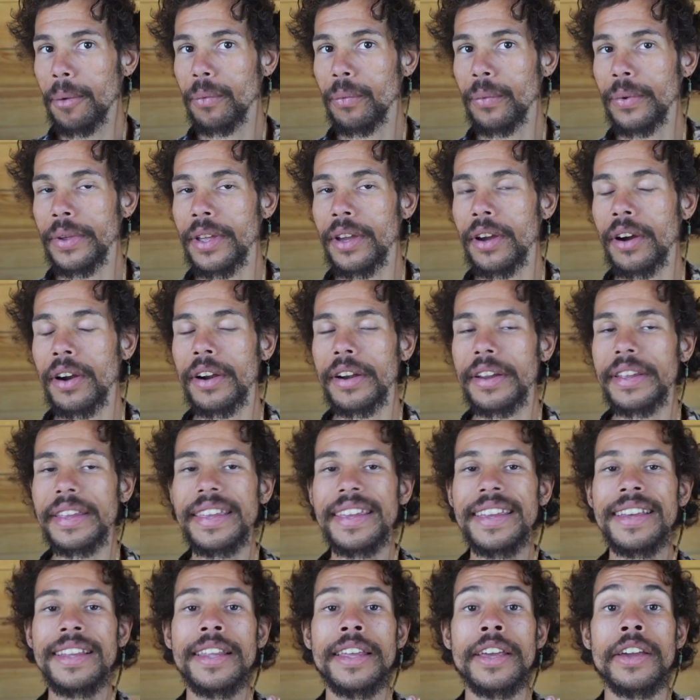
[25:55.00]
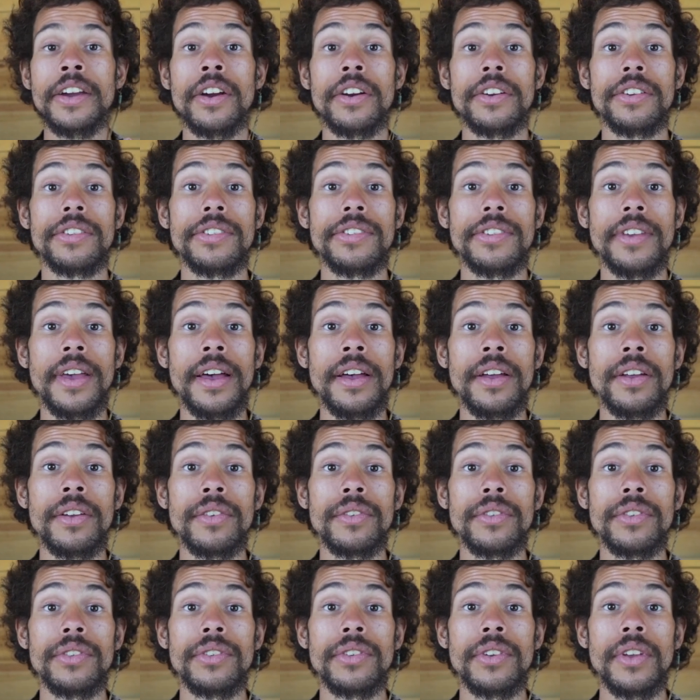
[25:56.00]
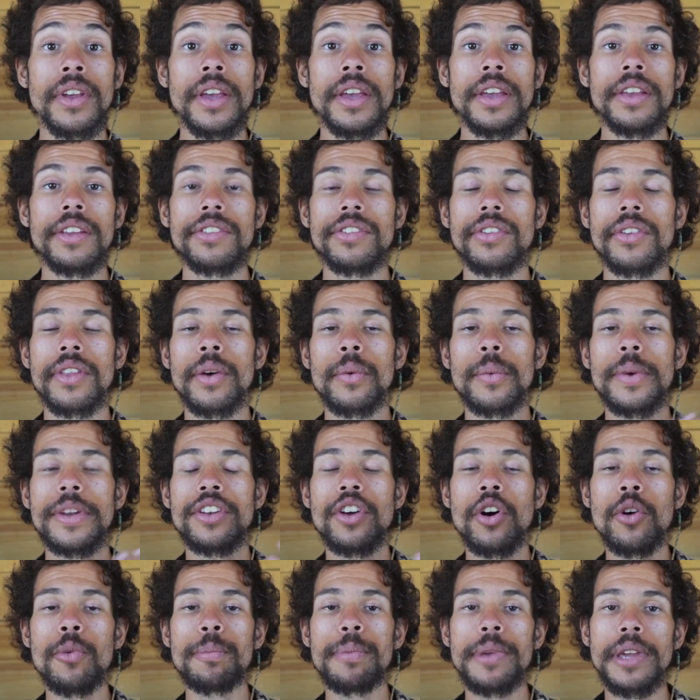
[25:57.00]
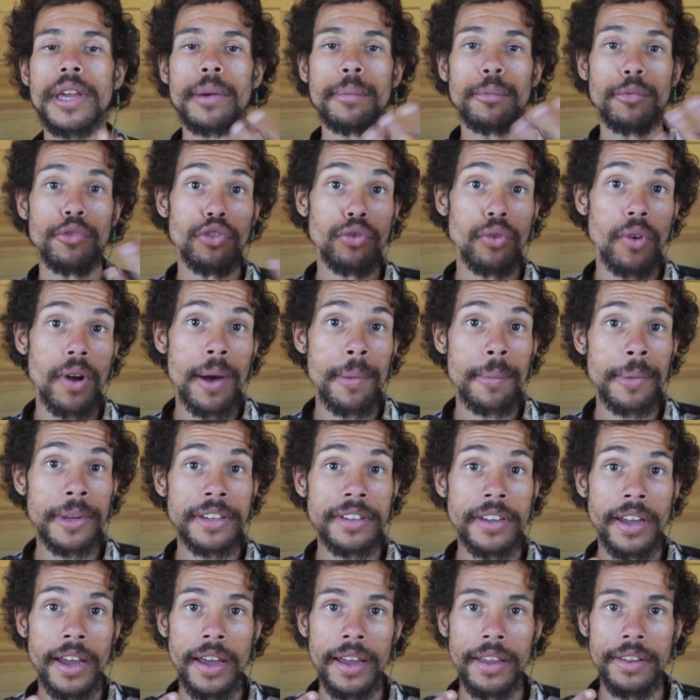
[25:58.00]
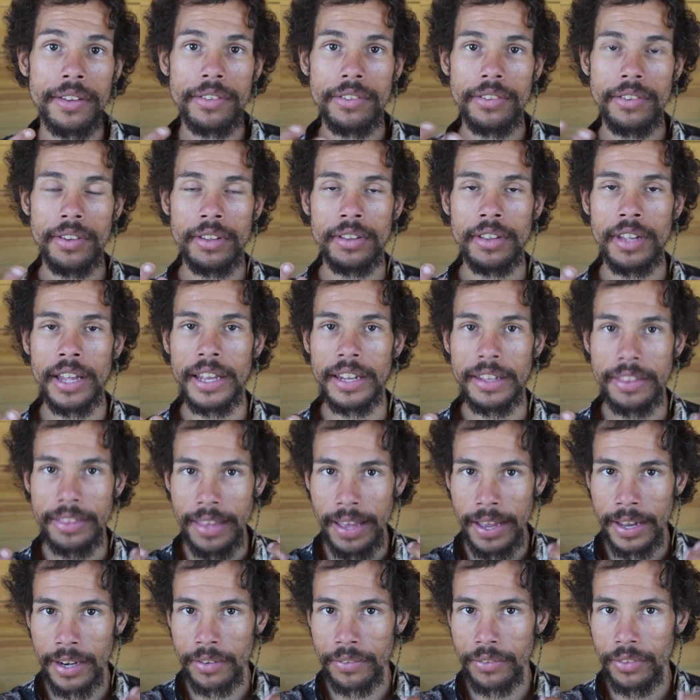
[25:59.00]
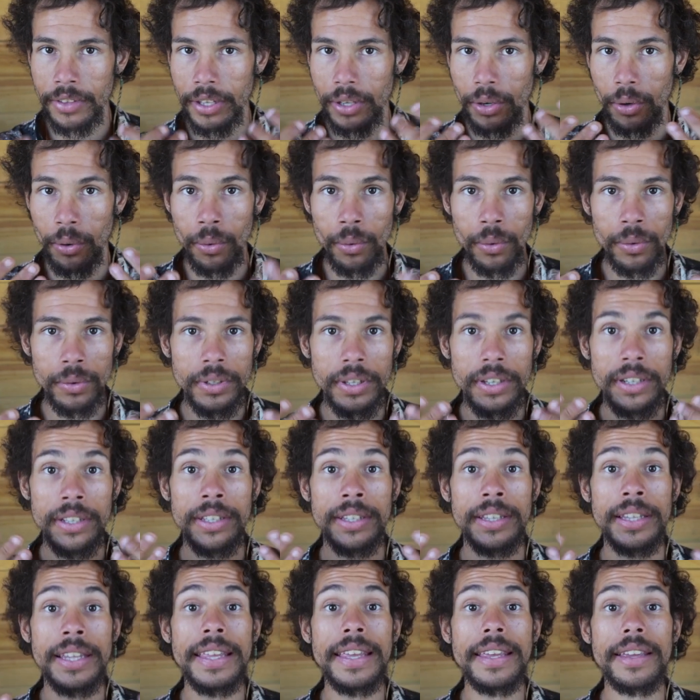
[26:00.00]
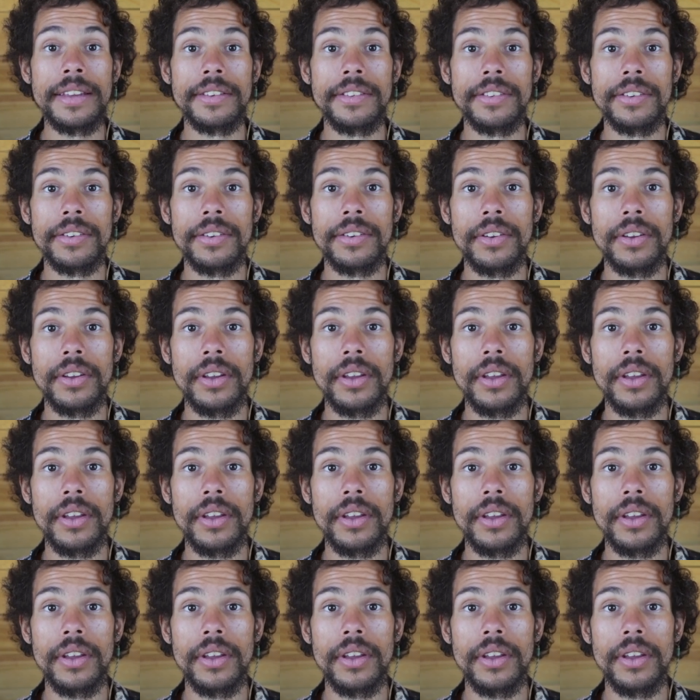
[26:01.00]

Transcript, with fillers: We are healing ourselves so that we don't become traumatized and like that of the old elite.